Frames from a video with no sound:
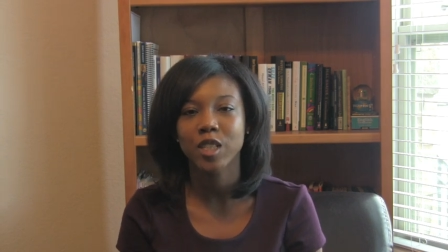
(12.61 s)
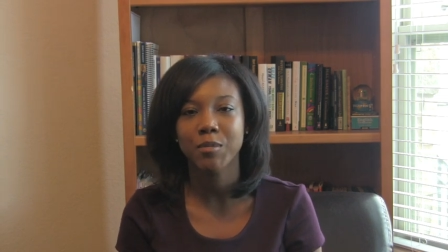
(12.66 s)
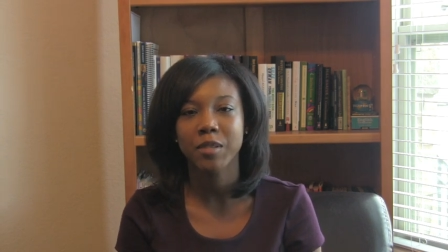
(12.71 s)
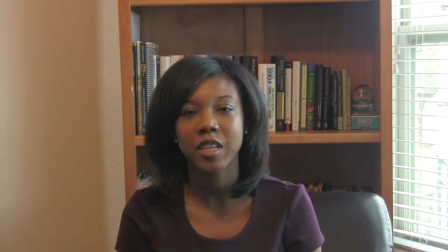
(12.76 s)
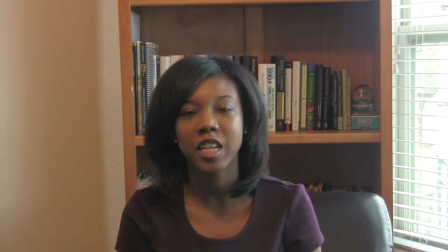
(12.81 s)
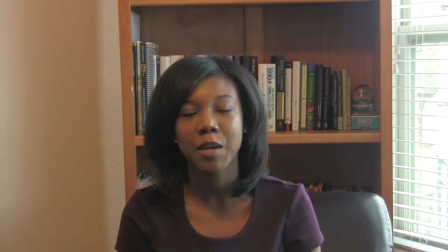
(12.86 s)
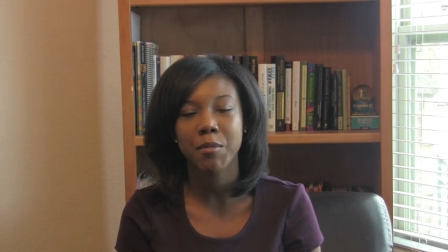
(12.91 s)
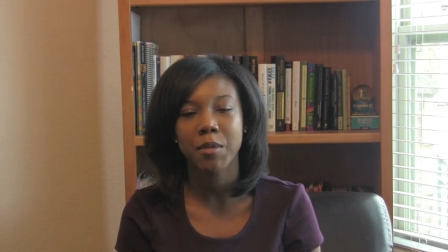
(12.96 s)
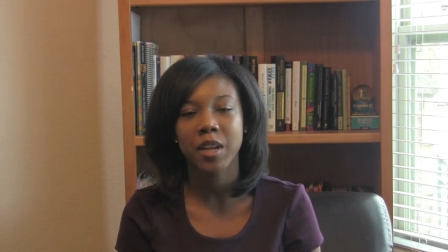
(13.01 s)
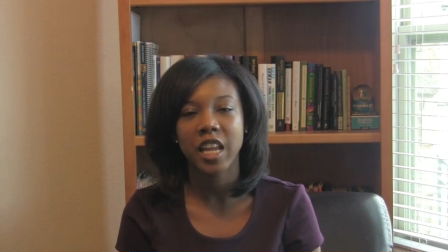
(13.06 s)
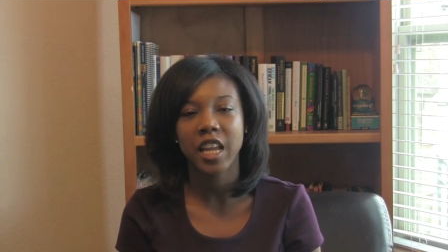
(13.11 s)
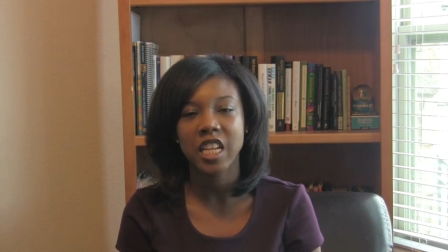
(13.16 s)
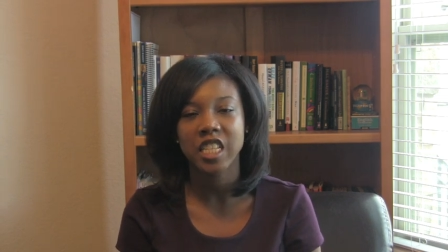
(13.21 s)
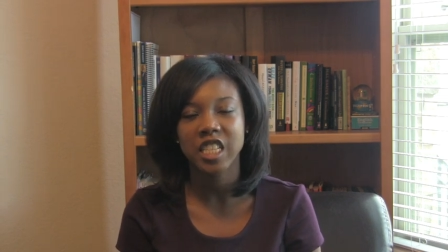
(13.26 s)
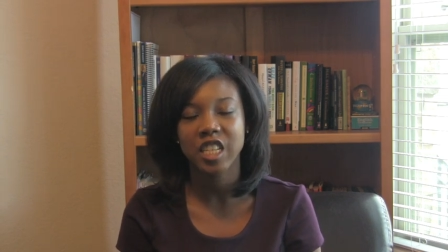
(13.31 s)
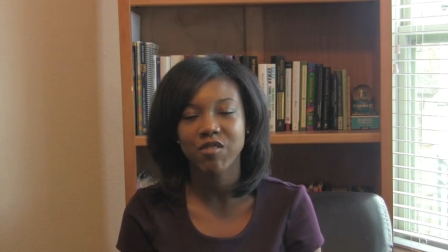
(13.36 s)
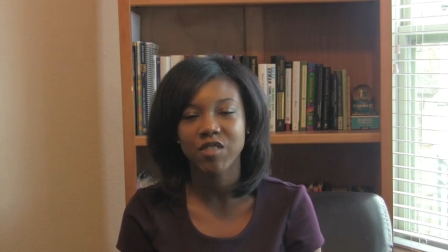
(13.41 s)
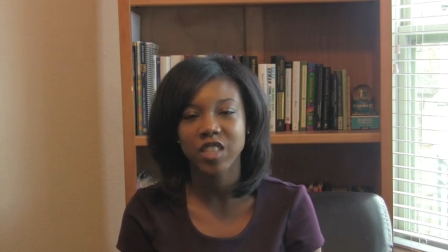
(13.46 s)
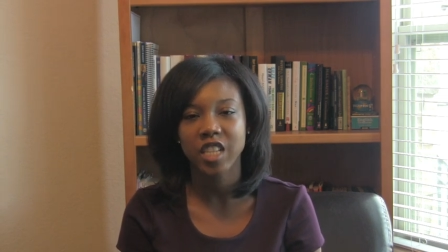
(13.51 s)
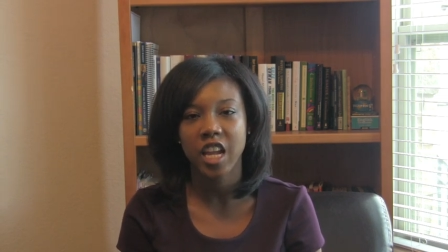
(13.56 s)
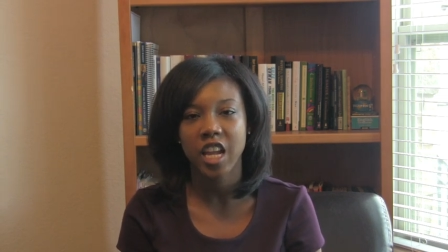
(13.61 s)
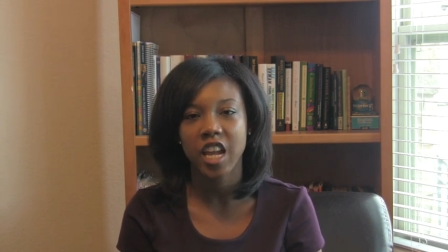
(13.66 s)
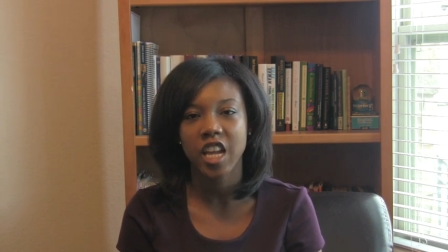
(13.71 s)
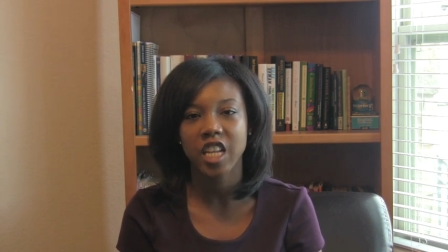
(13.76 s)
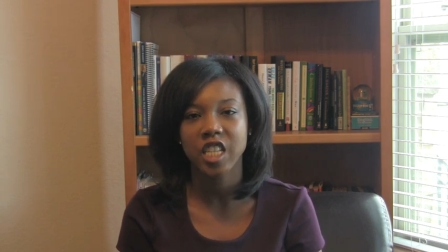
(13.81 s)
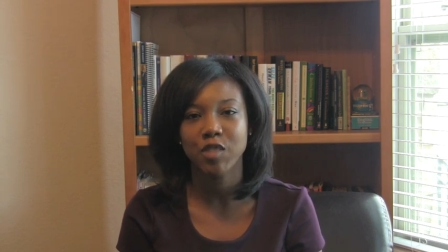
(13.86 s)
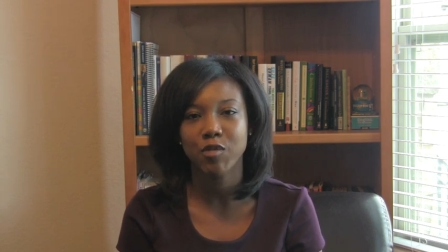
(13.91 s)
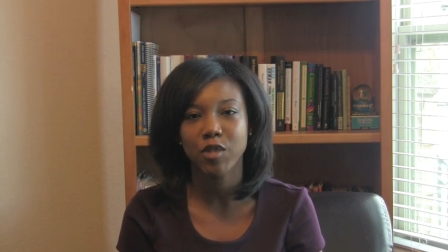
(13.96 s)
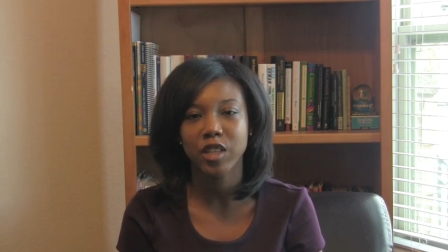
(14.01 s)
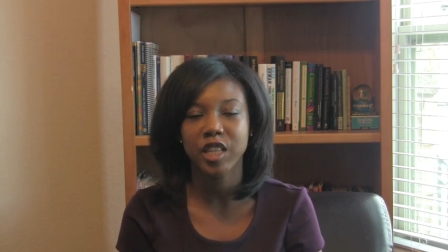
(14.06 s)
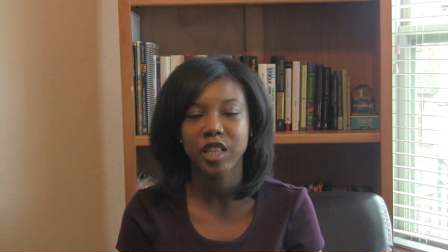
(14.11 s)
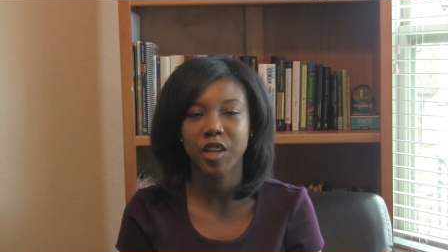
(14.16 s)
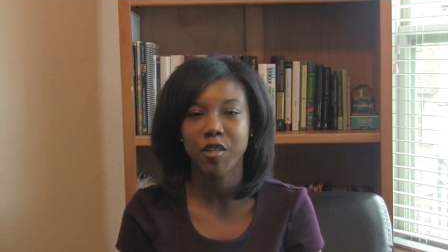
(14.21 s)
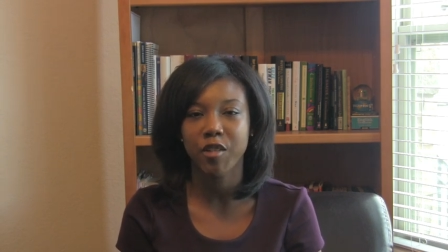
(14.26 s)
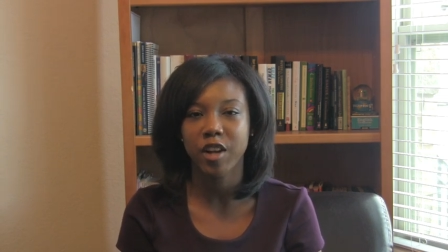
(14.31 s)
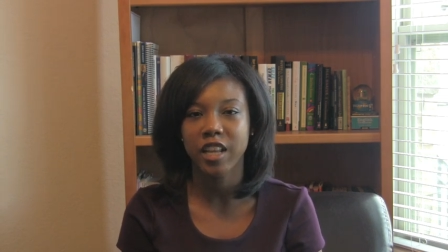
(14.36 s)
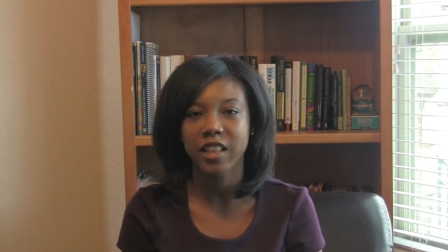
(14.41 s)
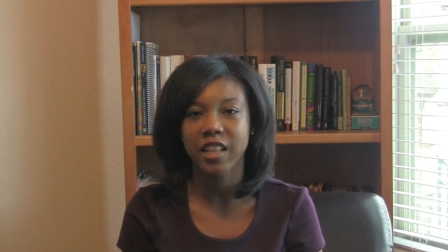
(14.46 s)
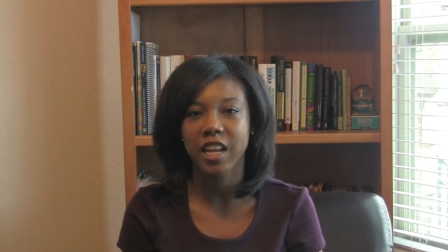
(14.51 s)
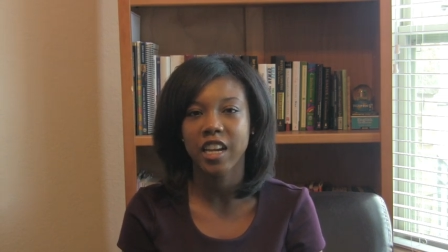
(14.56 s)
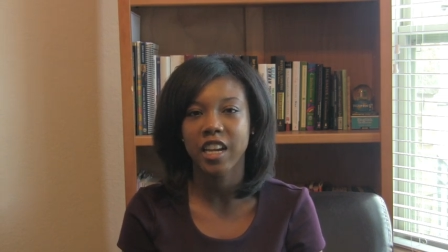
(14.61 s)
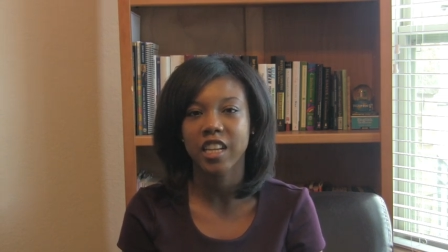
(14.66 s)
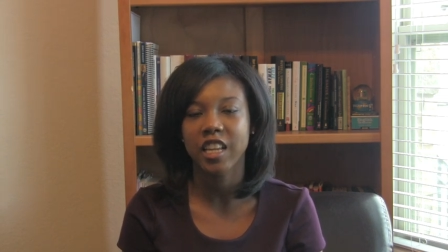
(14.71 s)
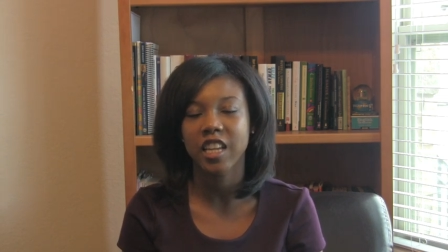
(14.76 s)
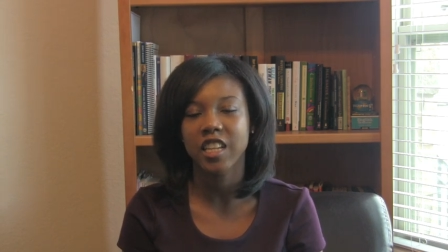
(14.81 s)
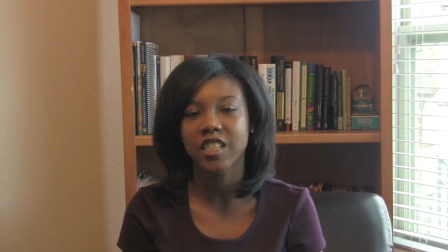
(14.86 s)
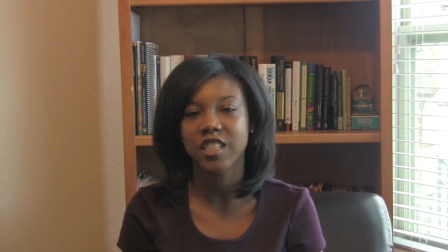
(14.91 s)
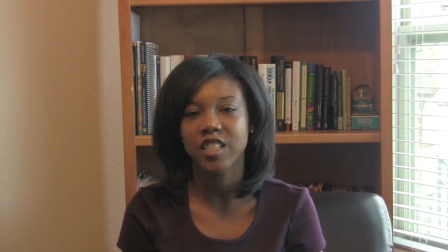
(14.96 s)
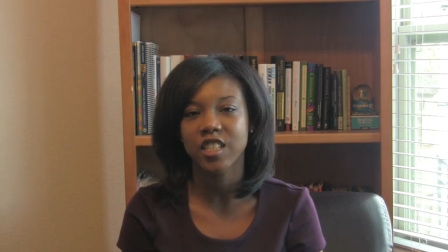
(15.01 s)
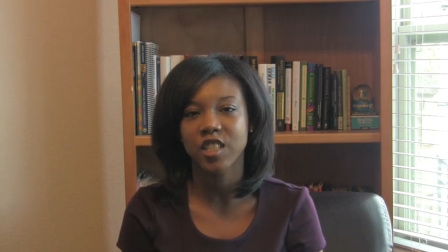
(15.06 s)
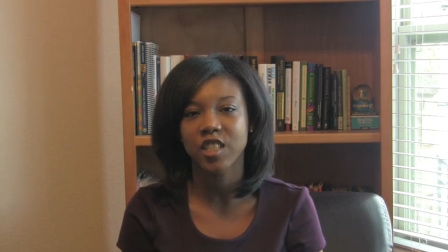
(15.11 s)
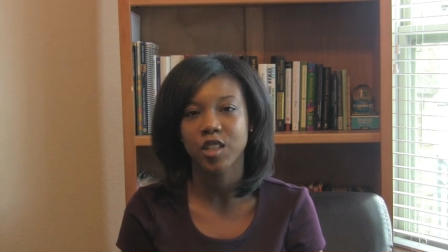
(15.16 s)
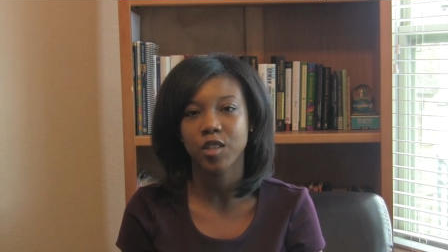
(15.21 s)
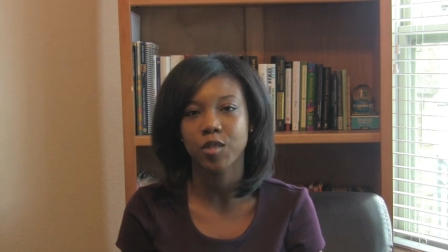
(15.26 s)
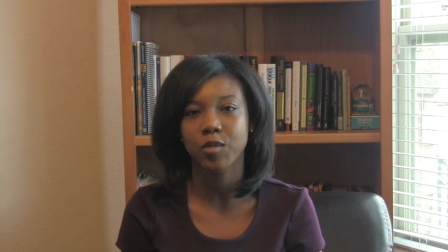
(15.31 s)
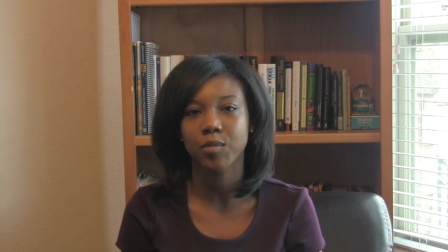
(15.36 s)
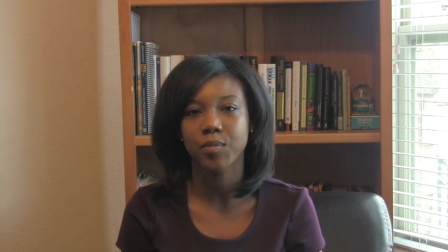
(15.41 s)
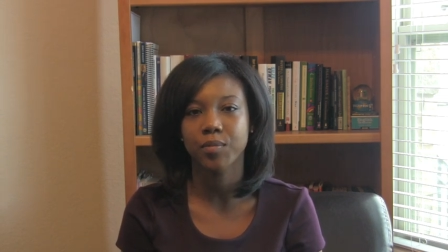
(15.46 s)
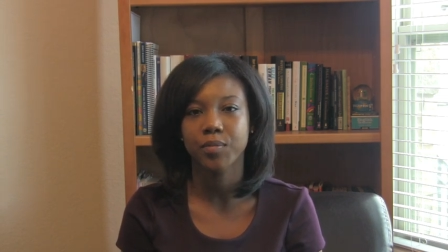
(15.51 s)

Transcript: to become an agent of change with the Green Greenlining Institute.